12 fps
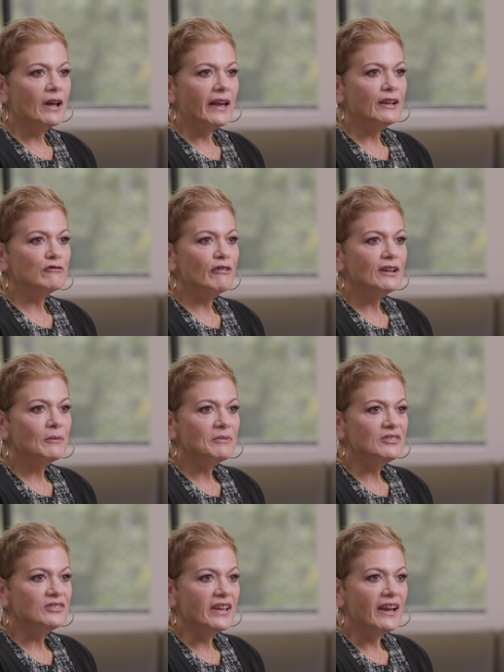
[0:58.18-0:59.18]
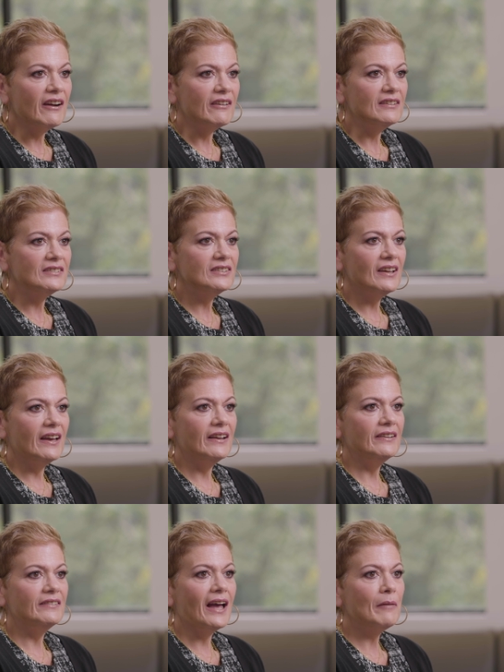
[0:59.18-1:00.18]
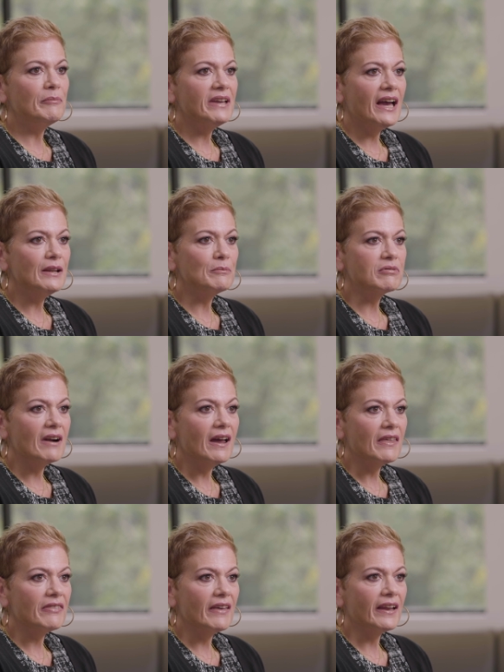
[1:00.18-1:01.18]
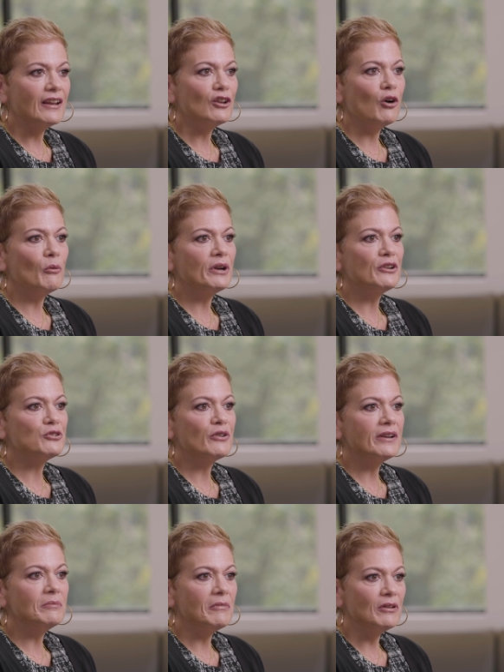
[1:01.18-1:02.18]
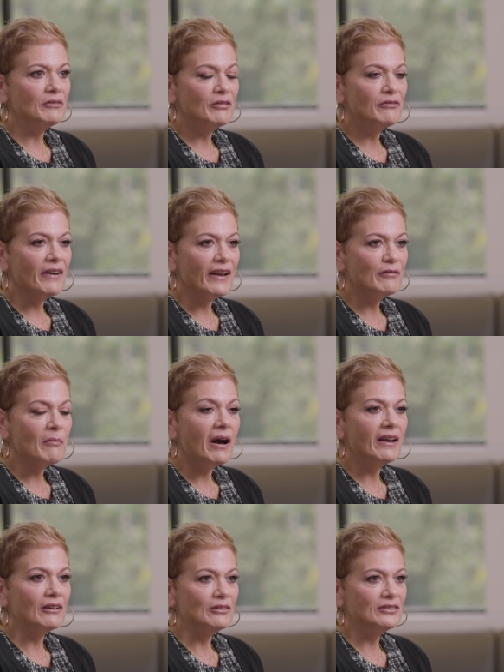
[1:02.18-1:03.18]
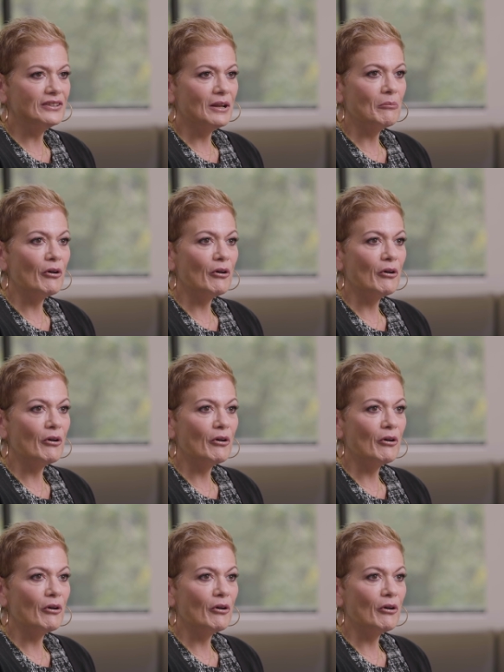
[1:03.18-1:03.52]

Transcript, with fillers: i could run up the stairs and not be out of breath i can go on a treadmill for five miles and i'm